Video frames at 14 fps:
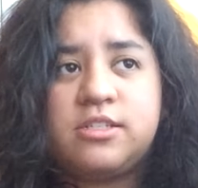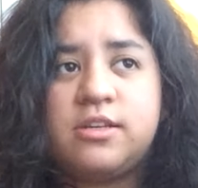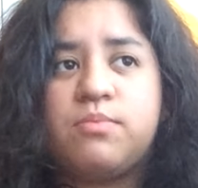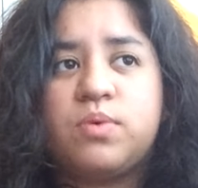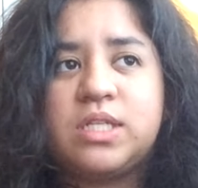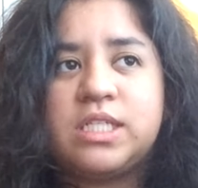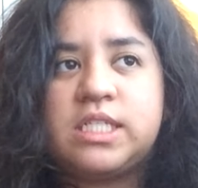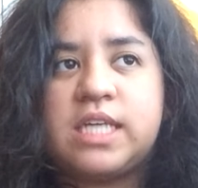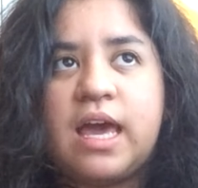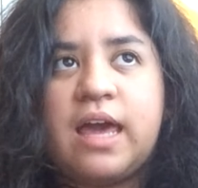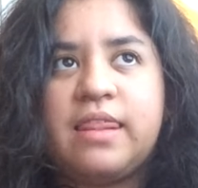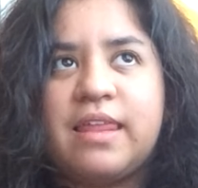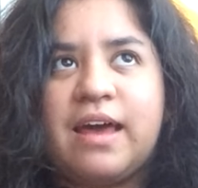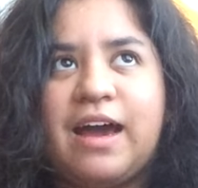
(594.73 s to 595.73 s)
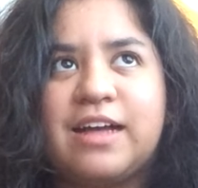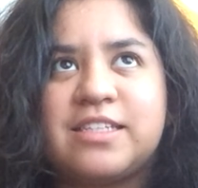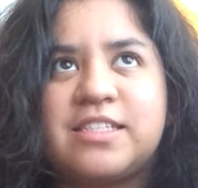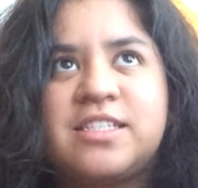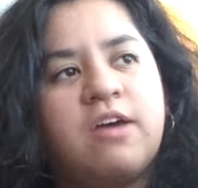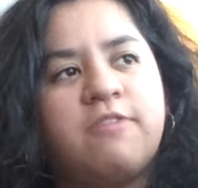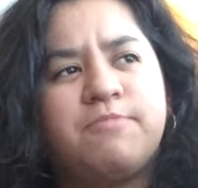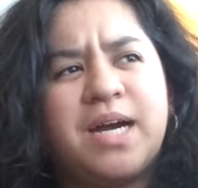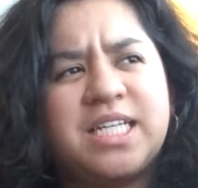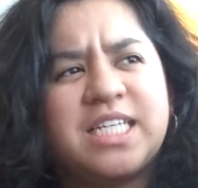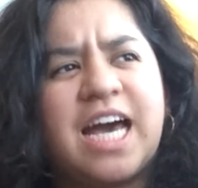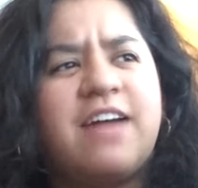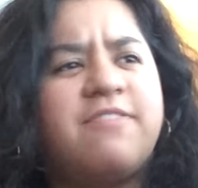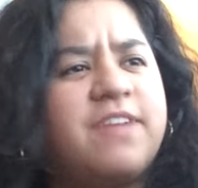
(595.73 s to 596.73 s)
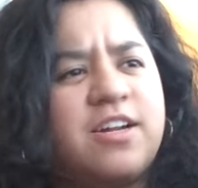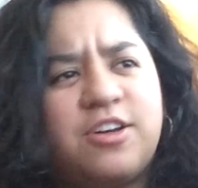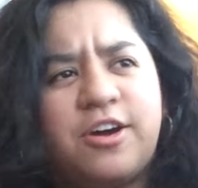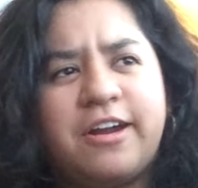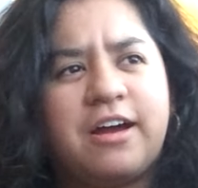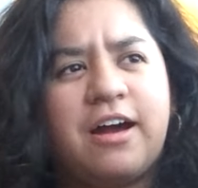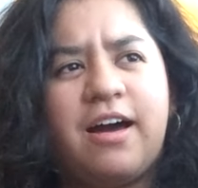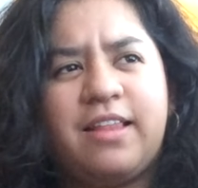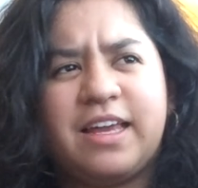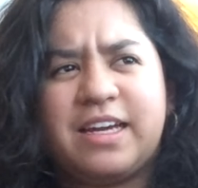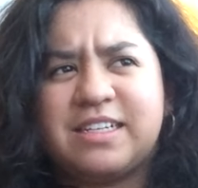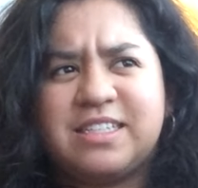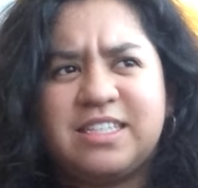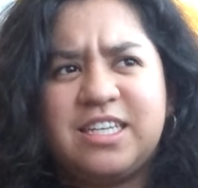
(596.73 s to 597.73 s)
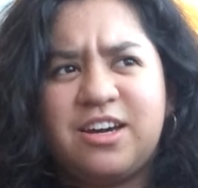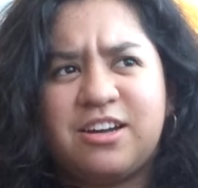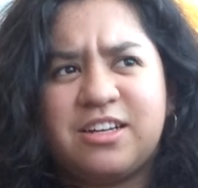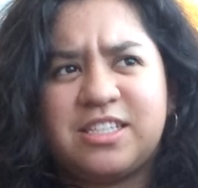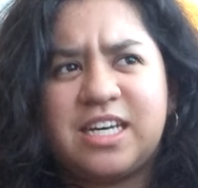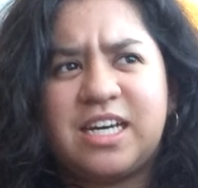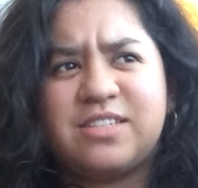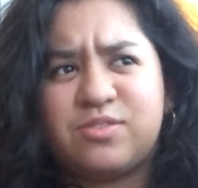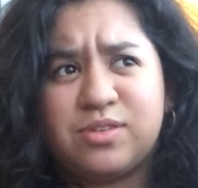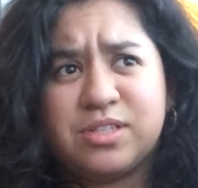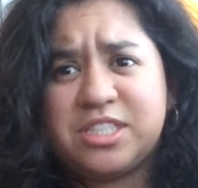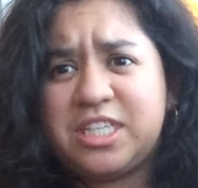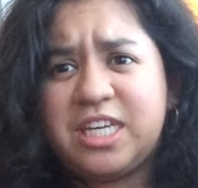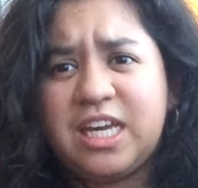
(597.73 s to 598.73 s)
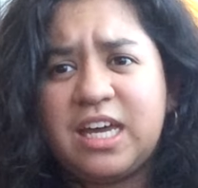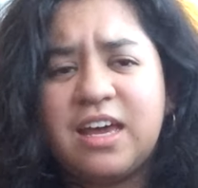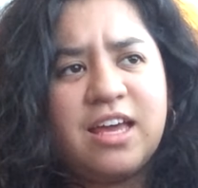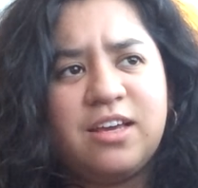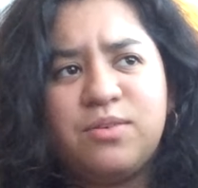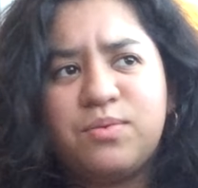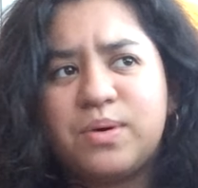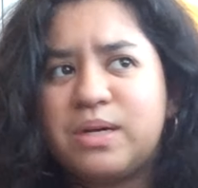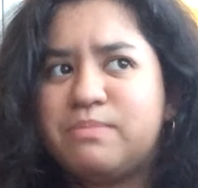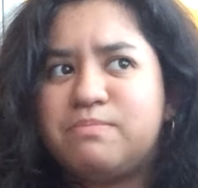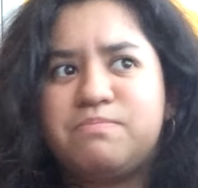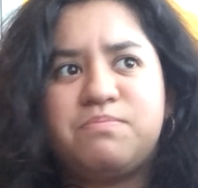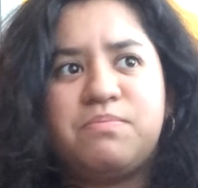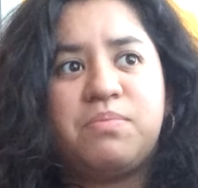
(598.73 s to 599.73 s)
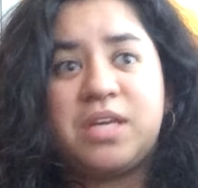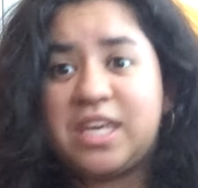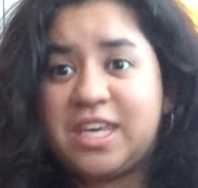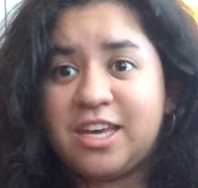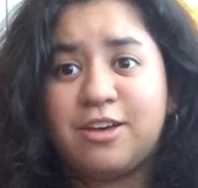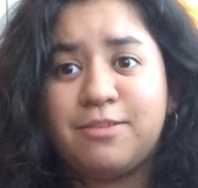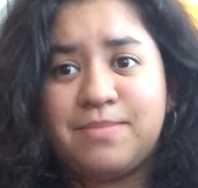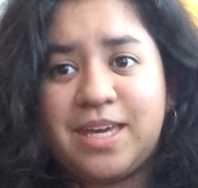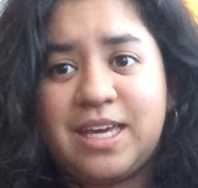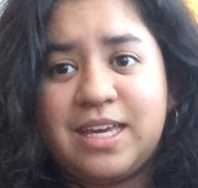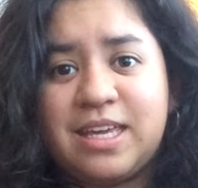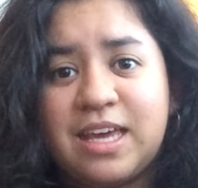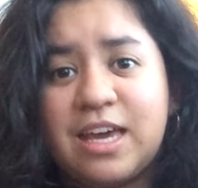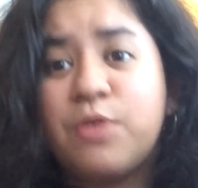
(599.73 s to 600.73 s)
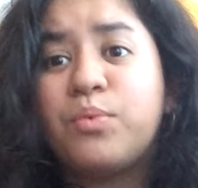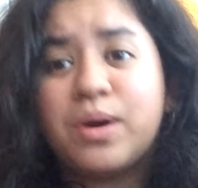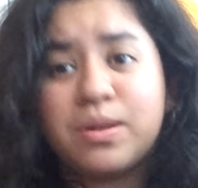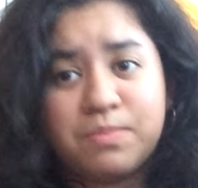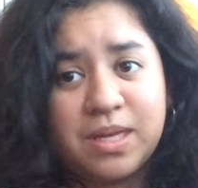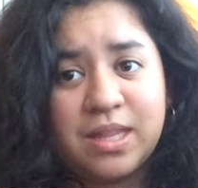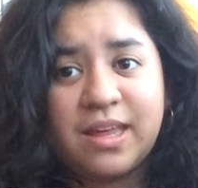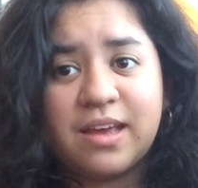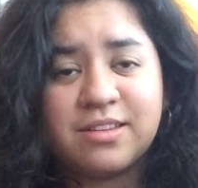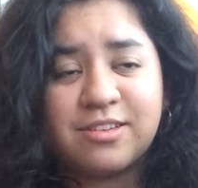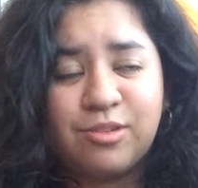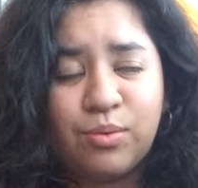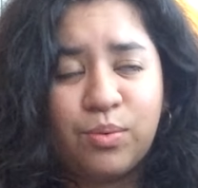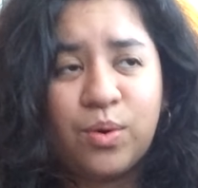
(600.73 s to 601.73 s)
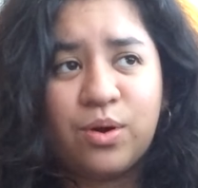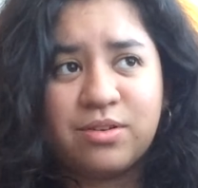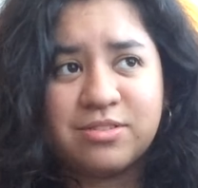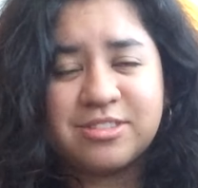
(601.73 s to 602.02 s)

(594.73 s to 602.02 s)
Someone saying that if my dad found out I got like a D on a test or a C, he would kill me. It would be the end of the world.